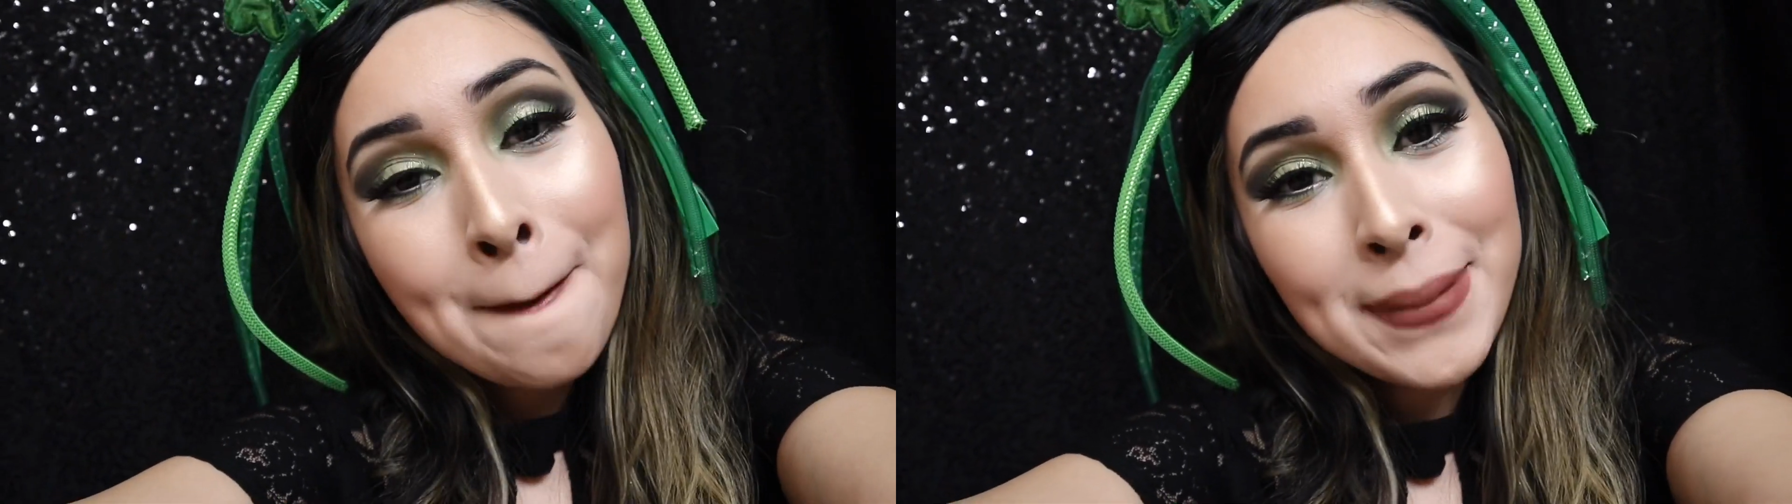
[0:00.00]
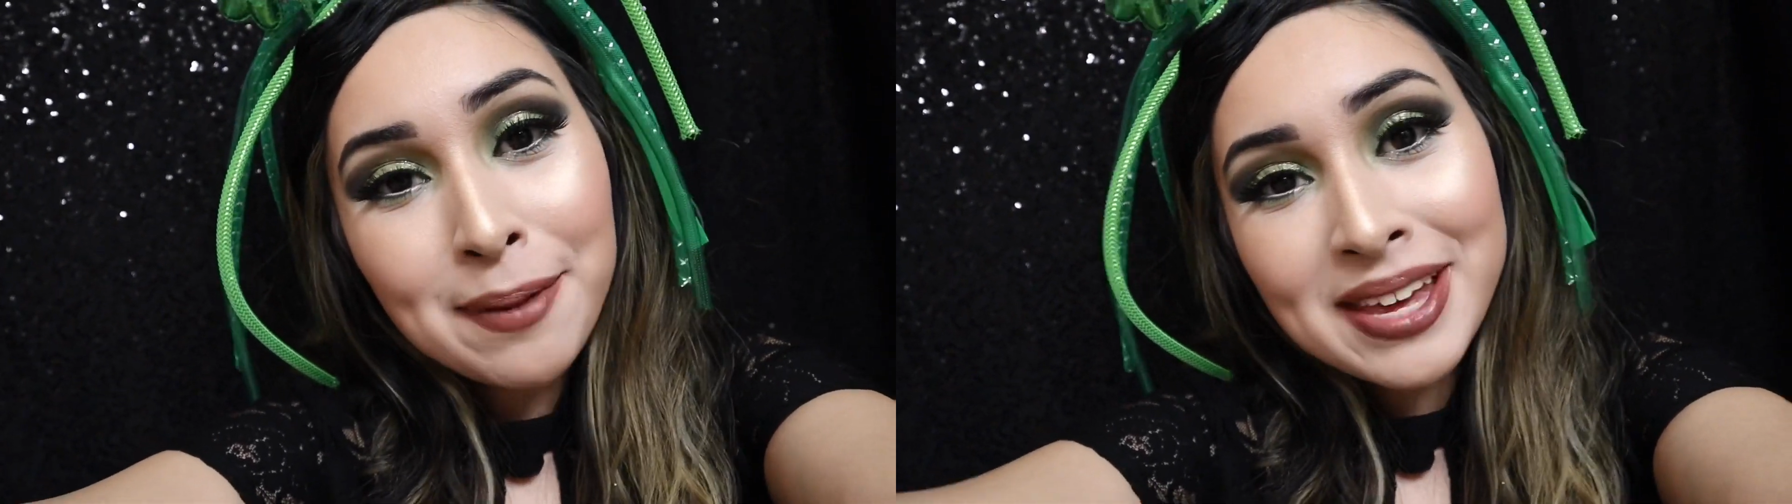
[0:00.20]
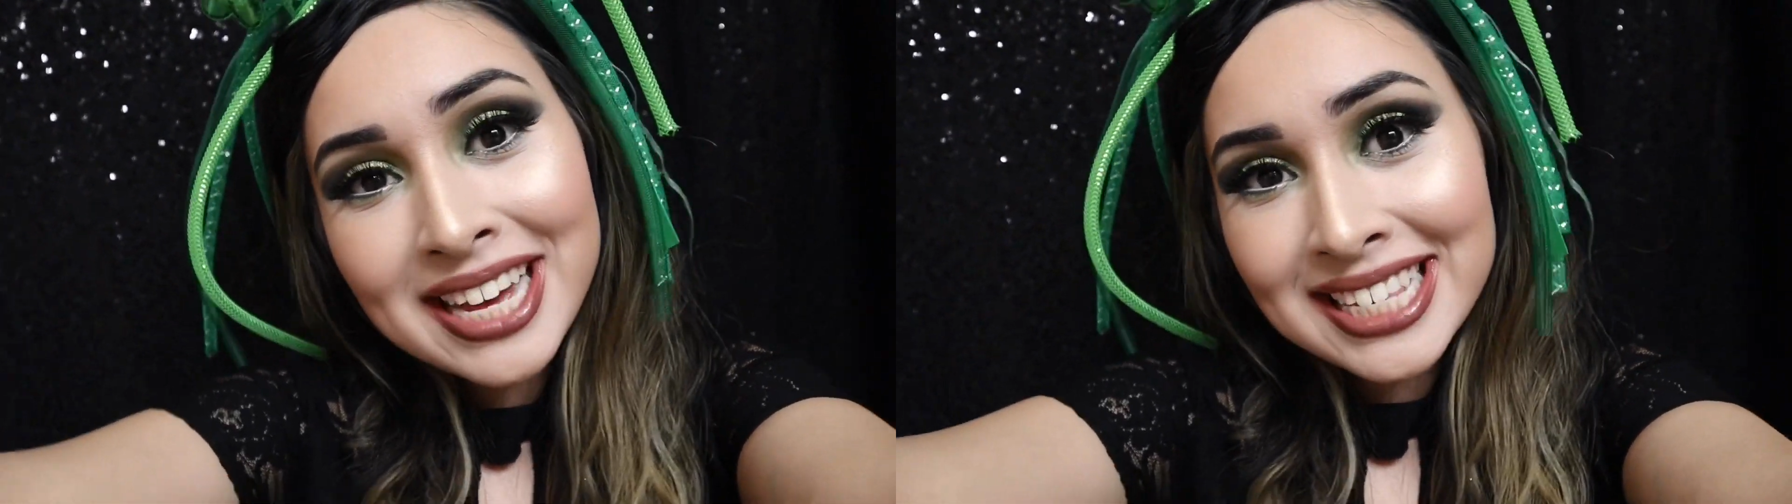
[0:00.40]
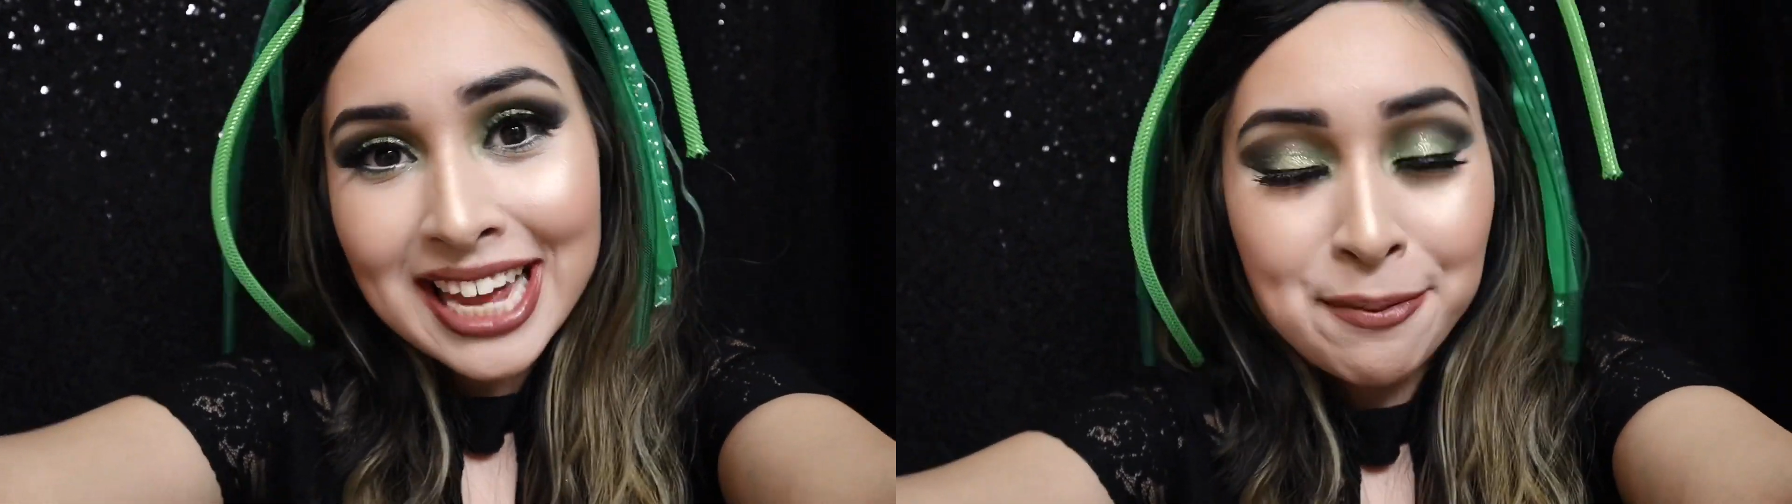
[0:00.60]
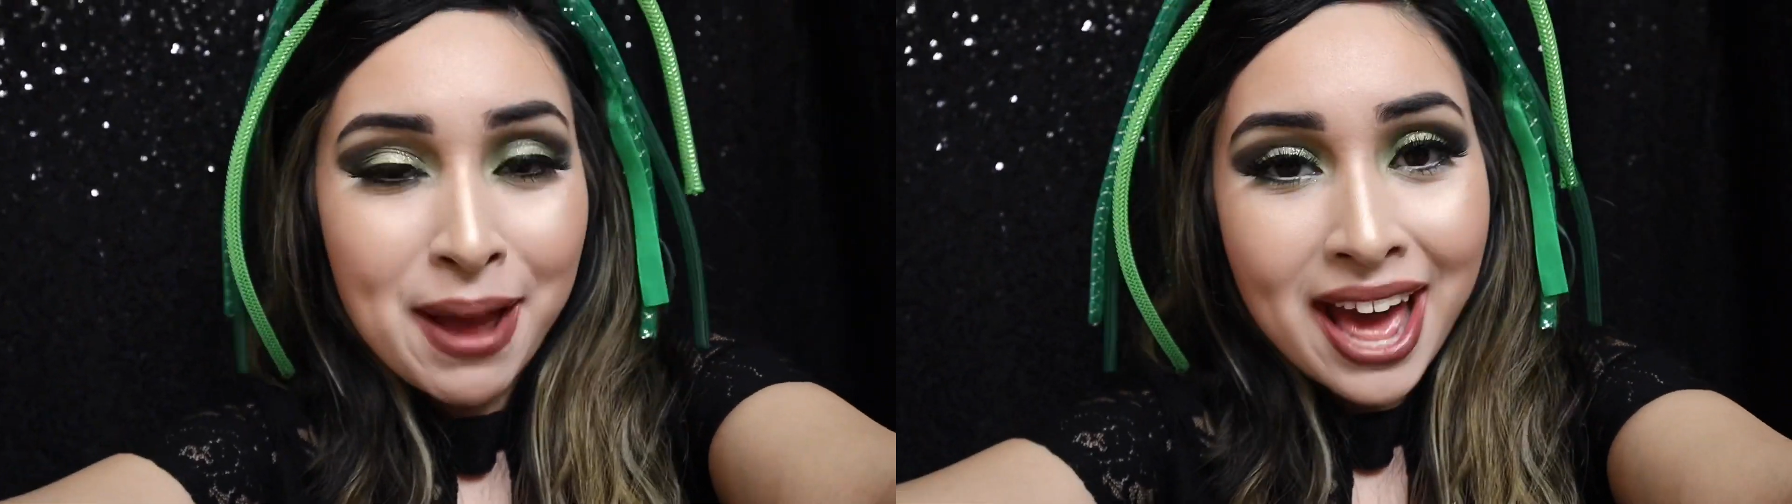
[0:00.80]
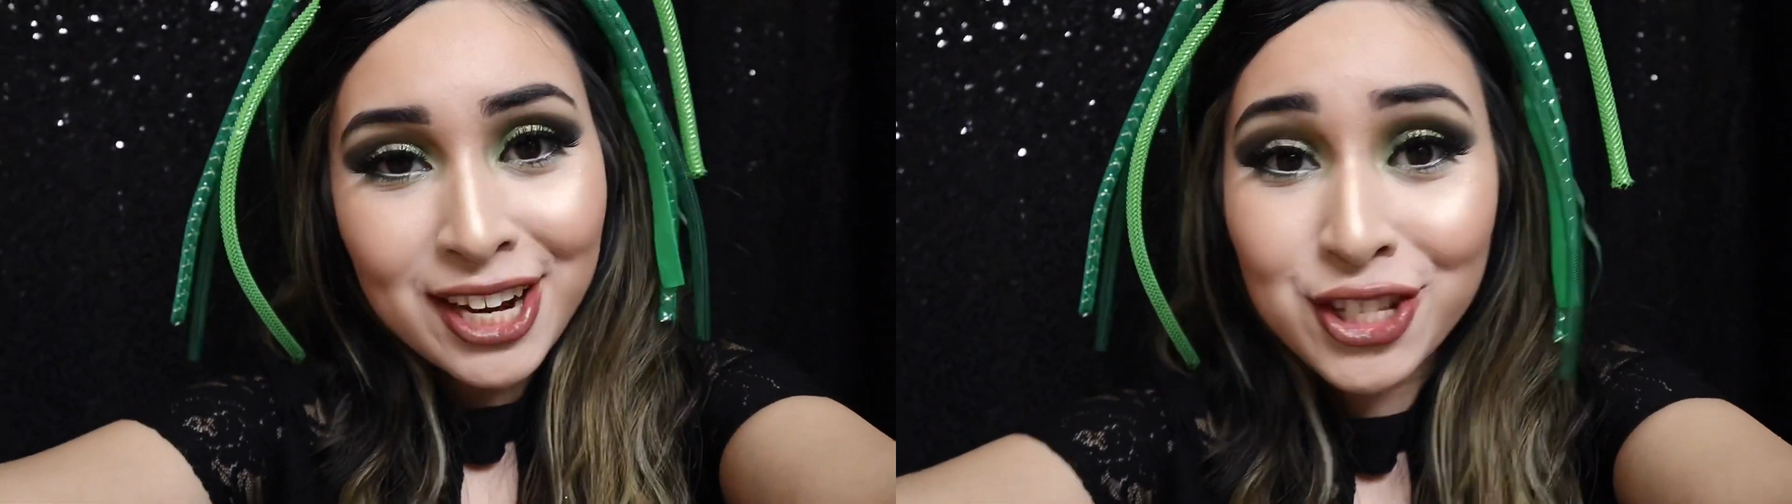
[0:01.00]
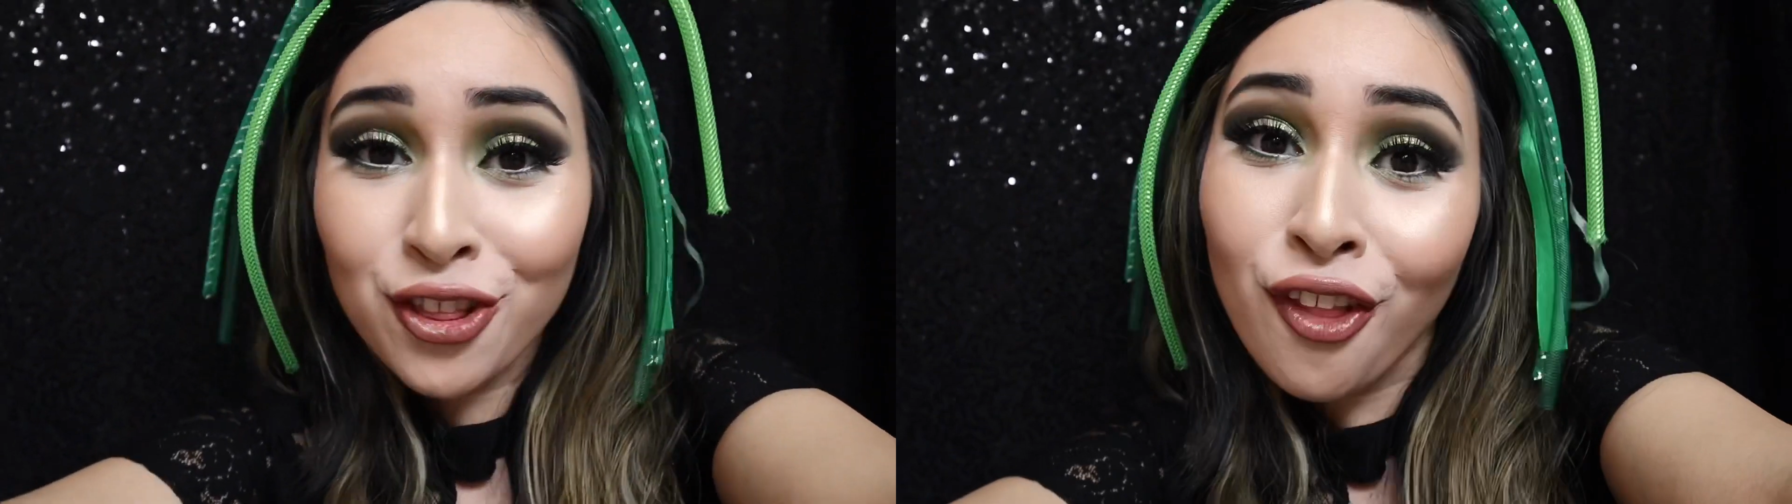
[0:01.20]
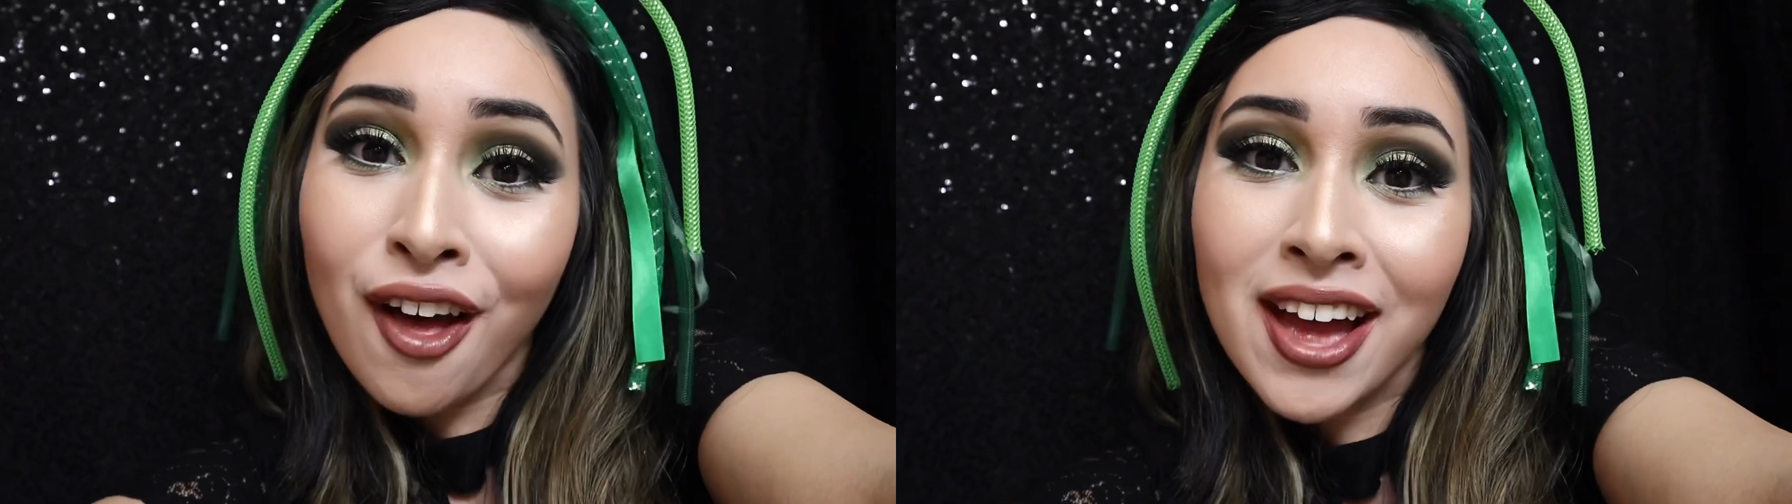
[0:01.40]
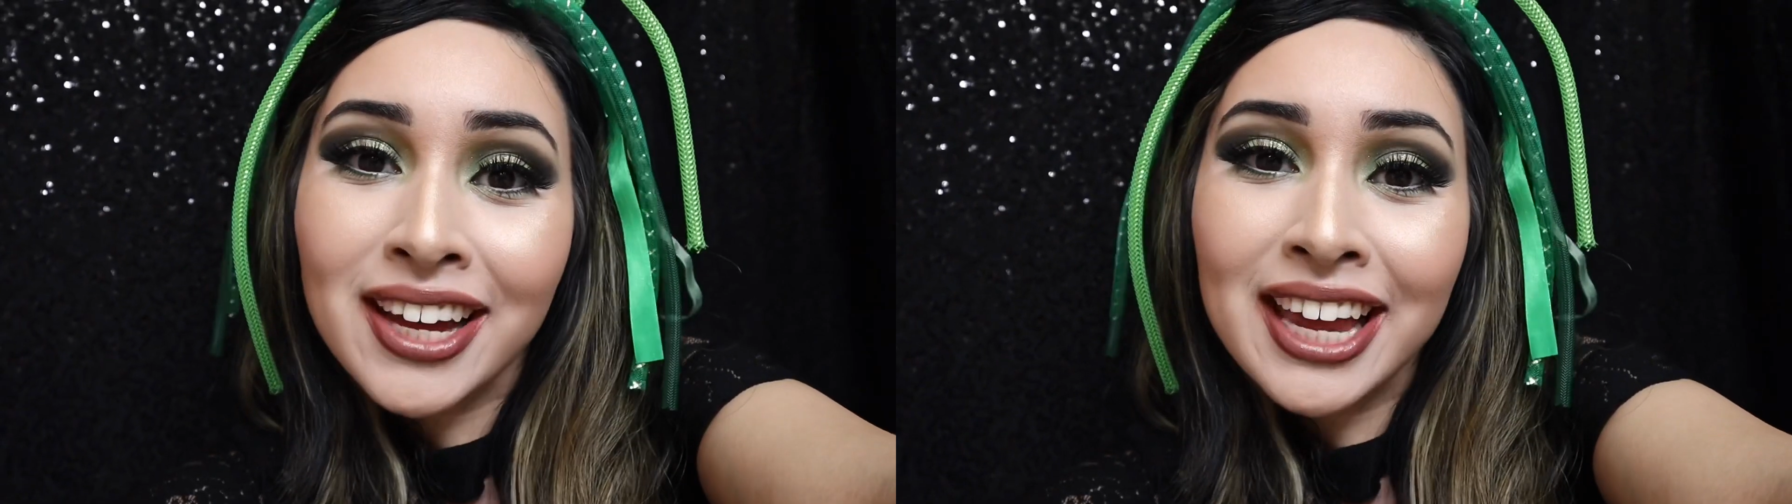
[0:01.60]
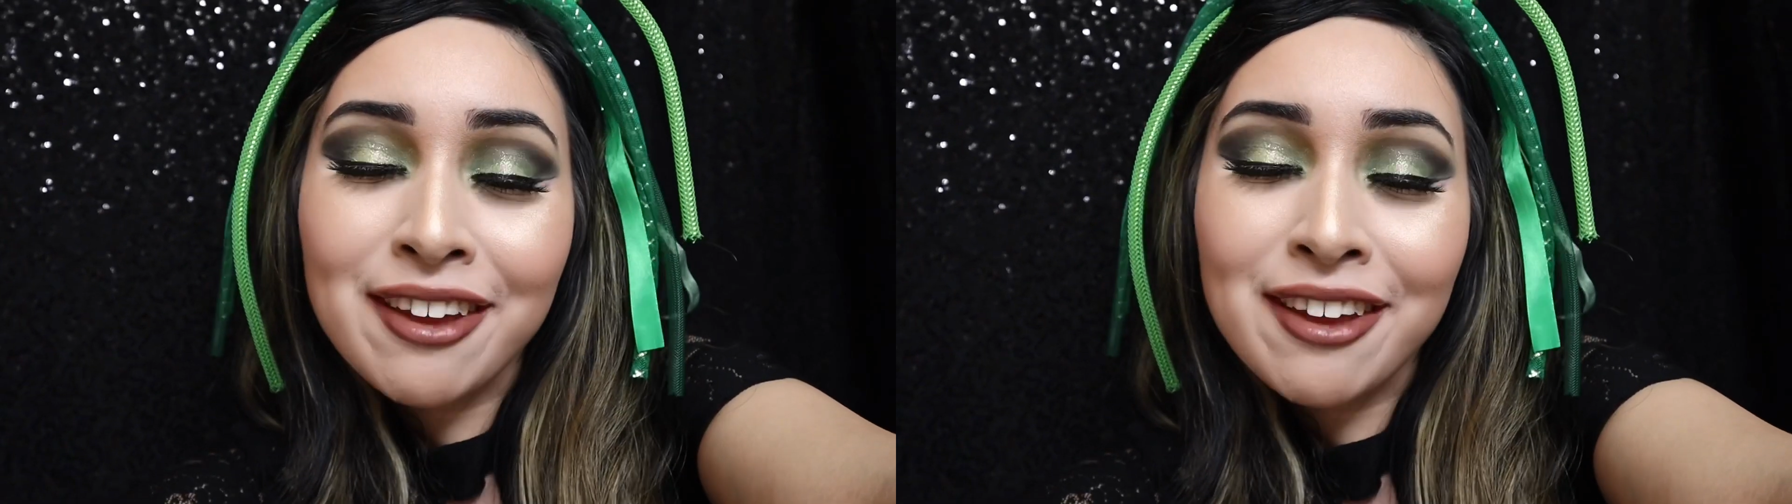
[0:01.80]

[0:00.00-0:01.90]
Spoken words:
maybe a Sam Patty's look.